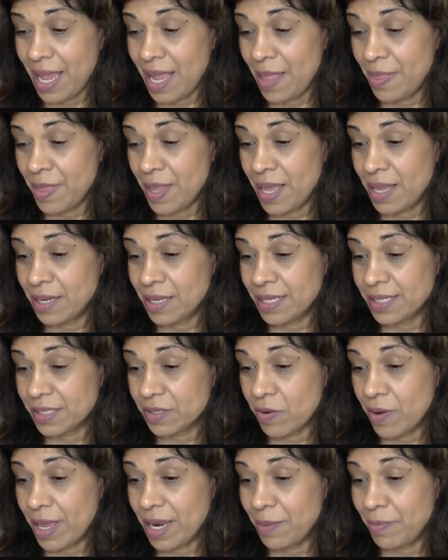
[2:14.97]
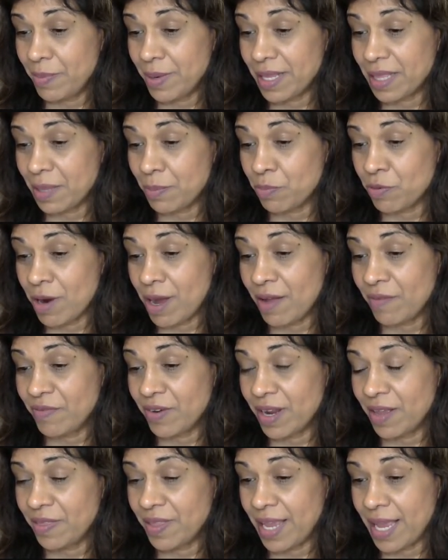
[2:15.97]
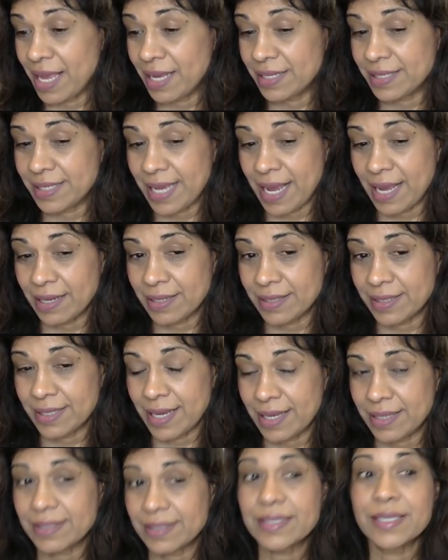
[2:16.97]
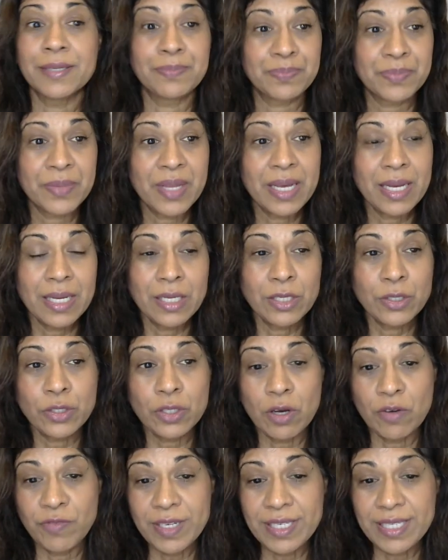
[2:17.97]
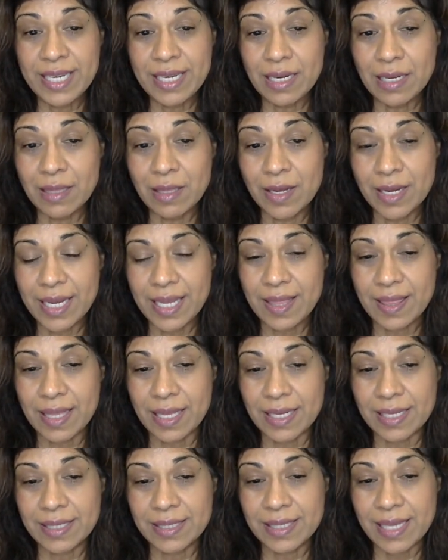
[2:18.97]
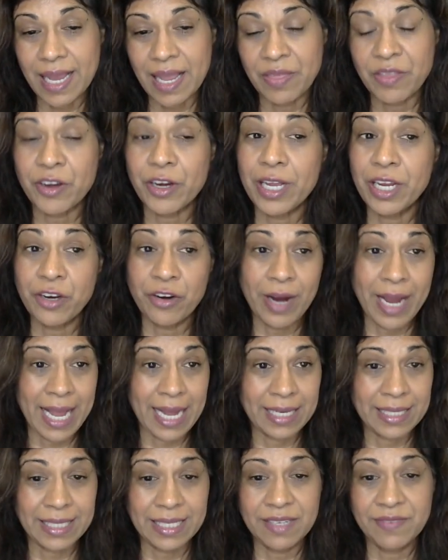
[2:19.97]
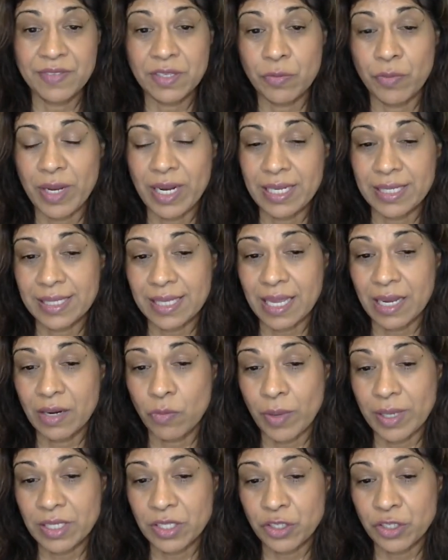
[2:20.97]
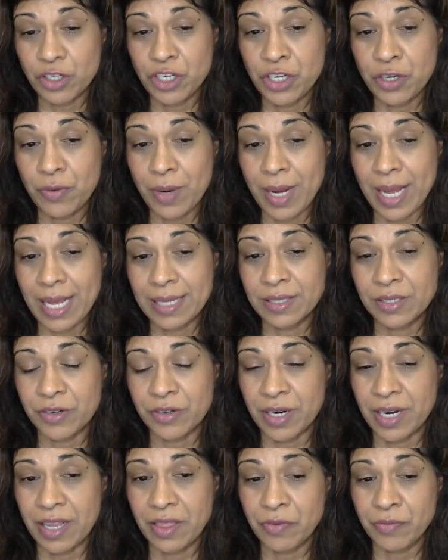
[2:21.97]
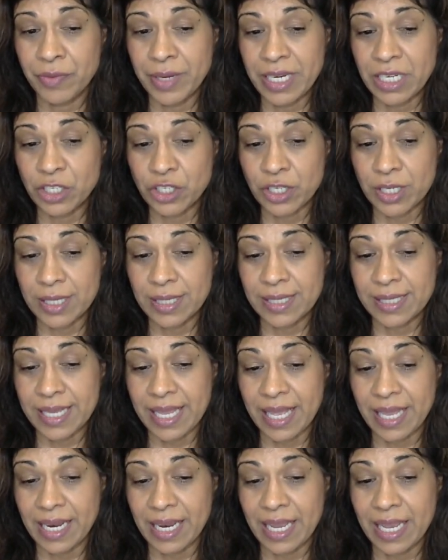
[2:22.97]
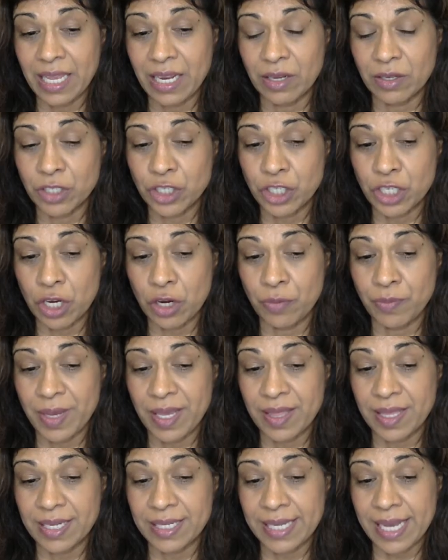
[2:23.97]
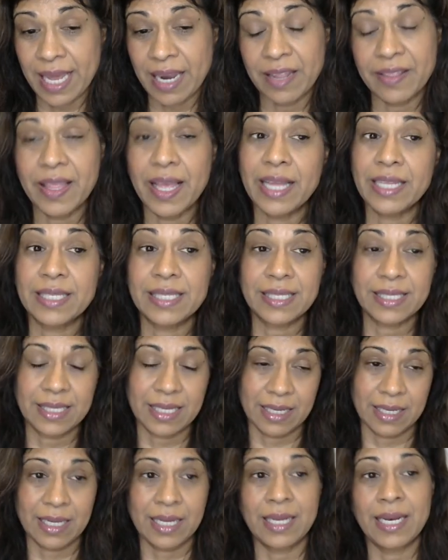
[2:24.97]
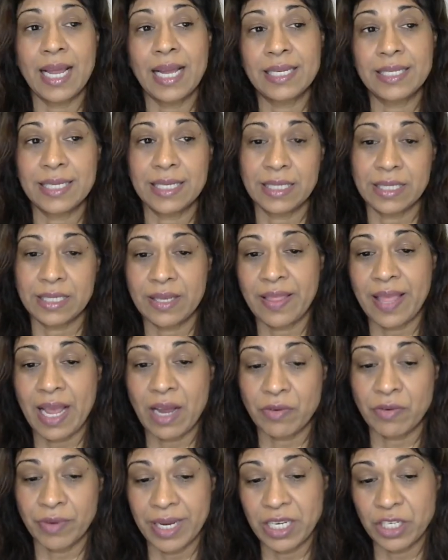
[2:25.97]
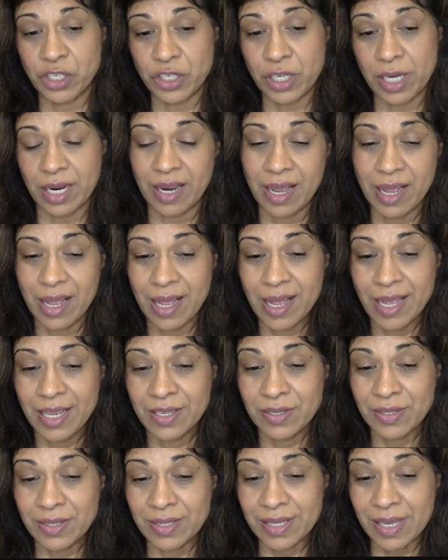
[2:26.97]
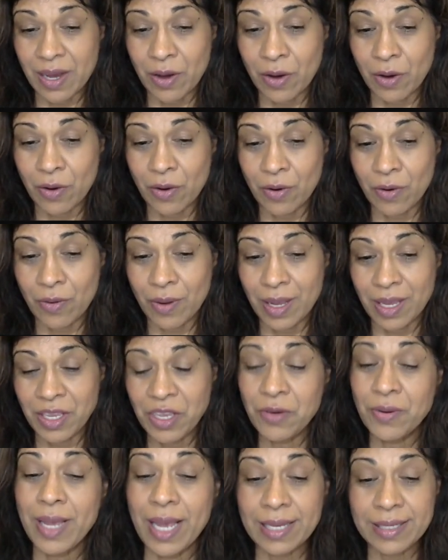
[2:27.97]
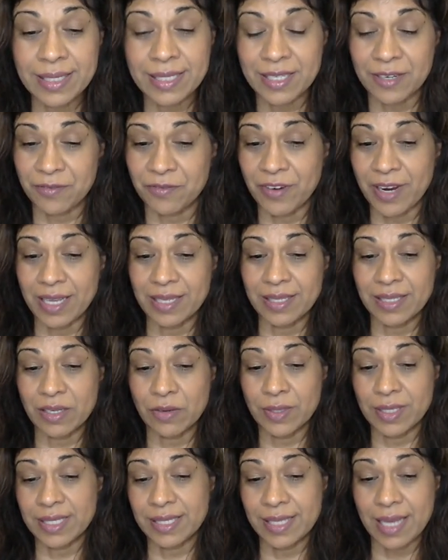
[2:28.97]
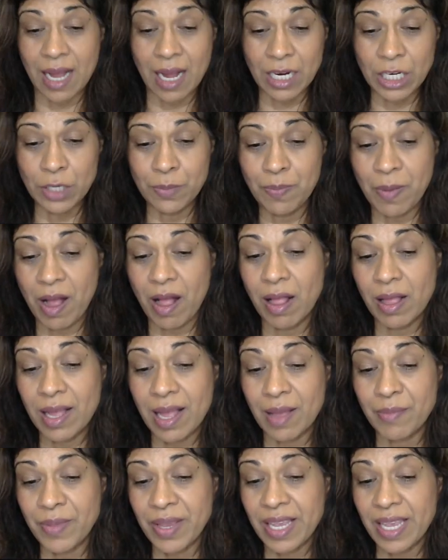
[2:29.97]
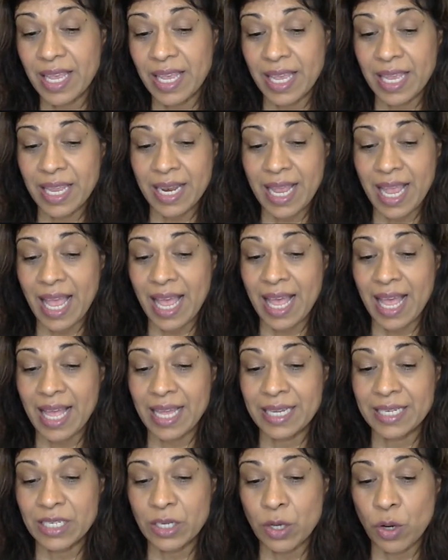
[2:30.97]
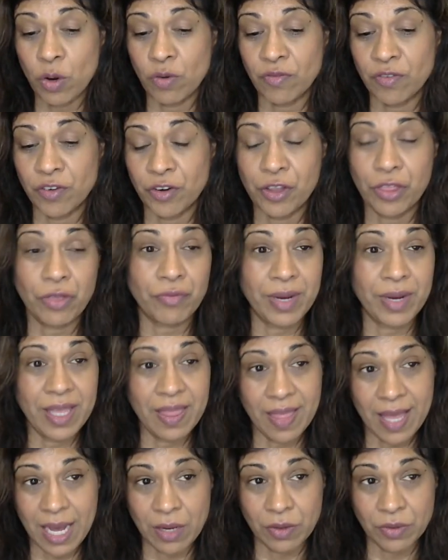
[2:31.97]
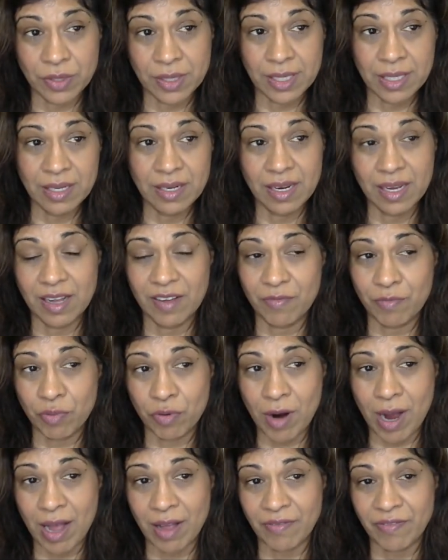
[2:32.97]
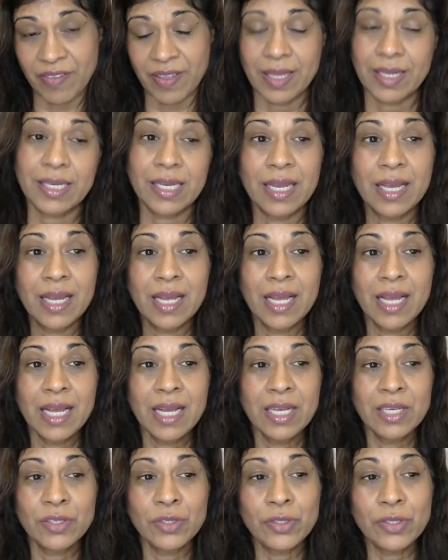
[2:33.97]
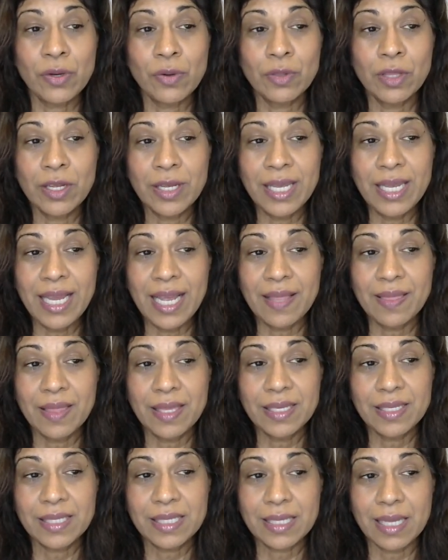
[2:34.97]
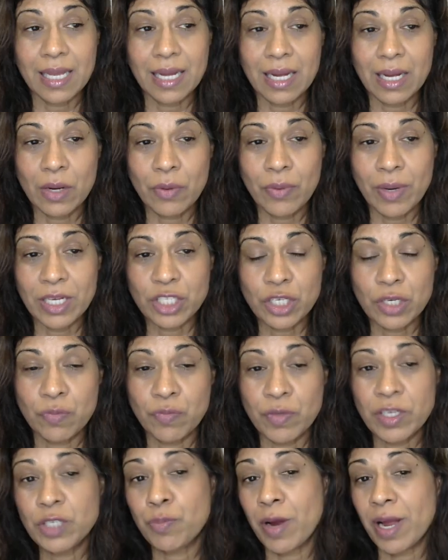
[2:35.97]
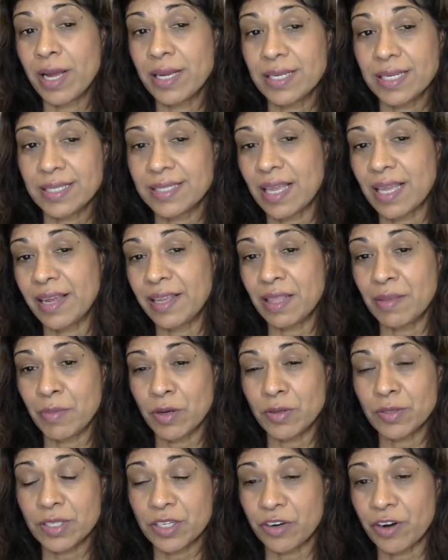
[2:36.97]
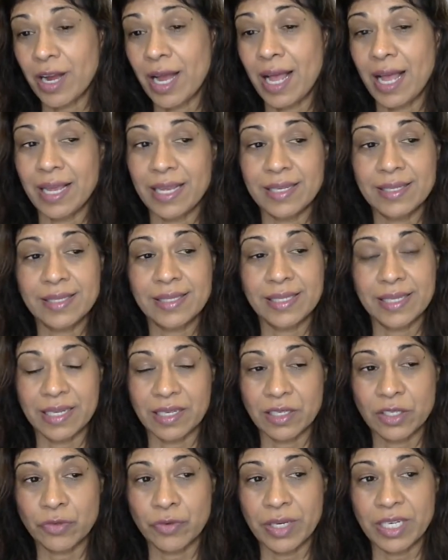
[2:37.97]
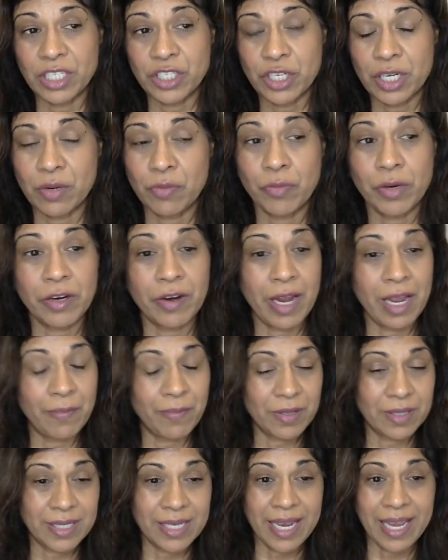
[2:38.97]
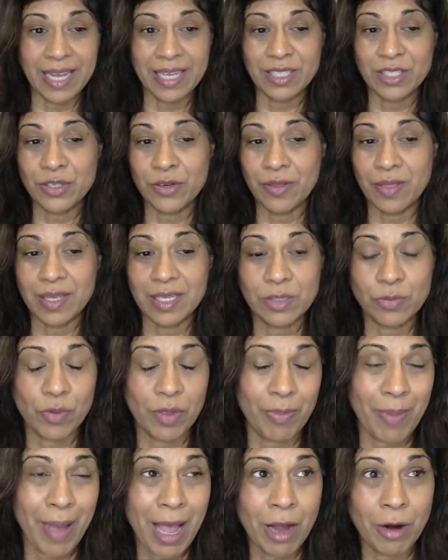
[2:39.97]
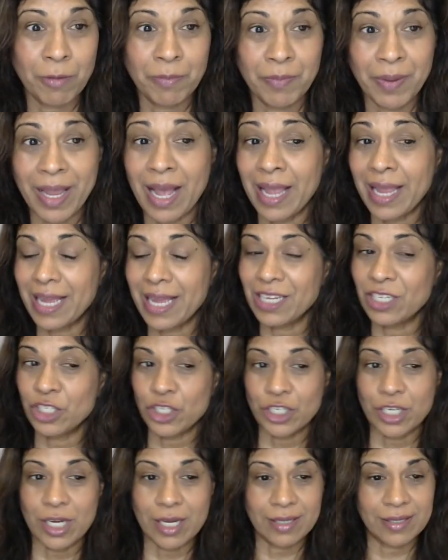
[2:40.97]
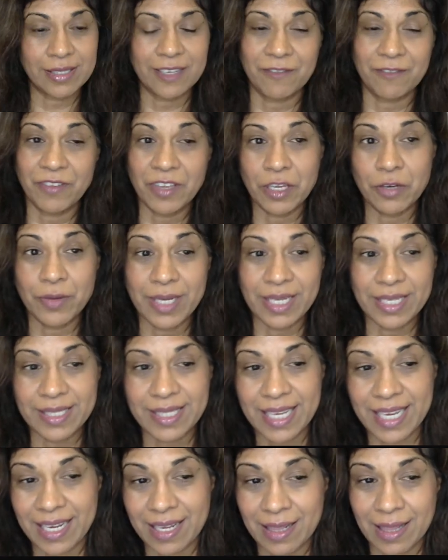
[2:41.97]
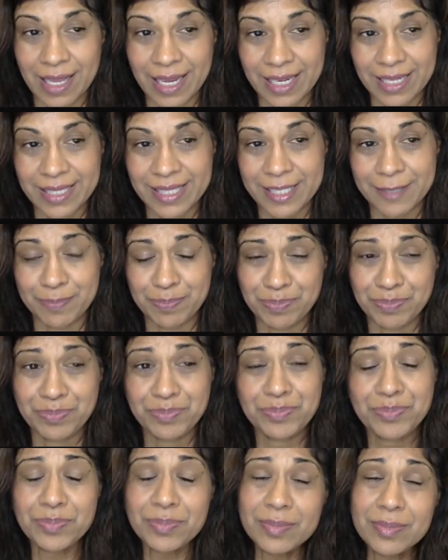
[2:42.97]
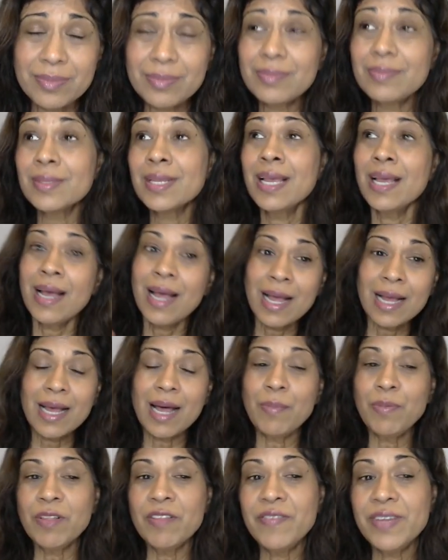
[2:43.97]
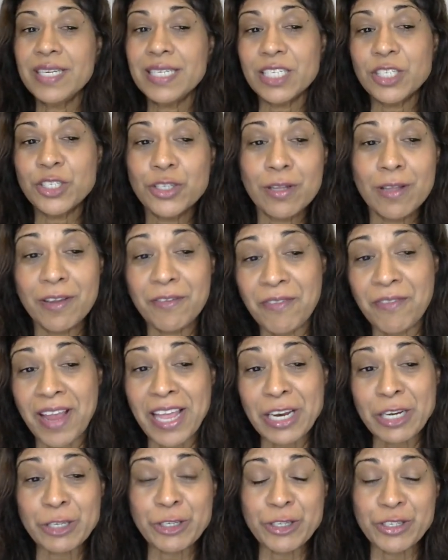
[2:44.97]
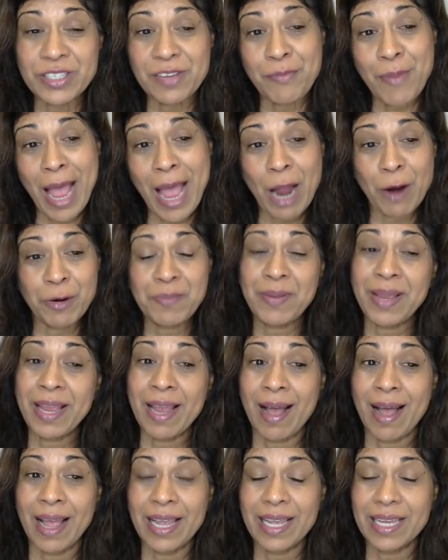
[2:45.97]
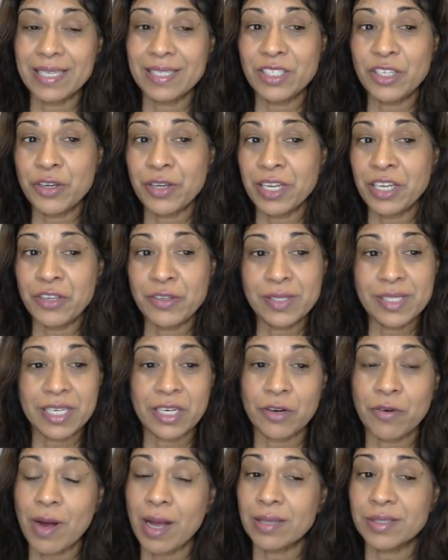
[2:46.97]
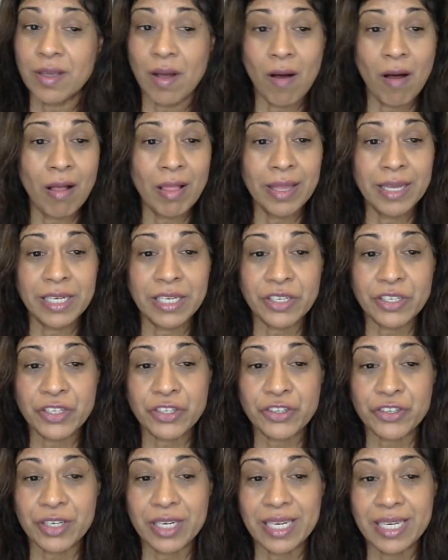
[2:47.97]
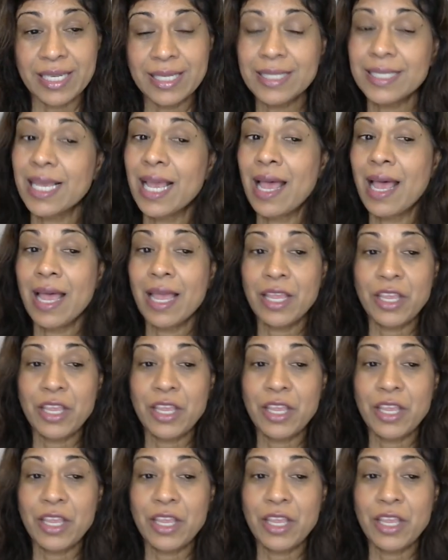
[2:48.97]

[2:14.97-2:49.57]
And then let's go ahead and pick the profit on the x-axis. So if we take a look at this, and they're interactive, so when I select Western US or any of the regions, then it'll show me the data that's connected to that region. So you guessed it, friends. So it's soccer ball coming in at over 3,000 of profit. So looking at this question, which product is selling the most in our highest sales region, we're able to answer this with Power BI in just a few easy clicks. Couple of additional advantages of Power BI is you can use it across all industries.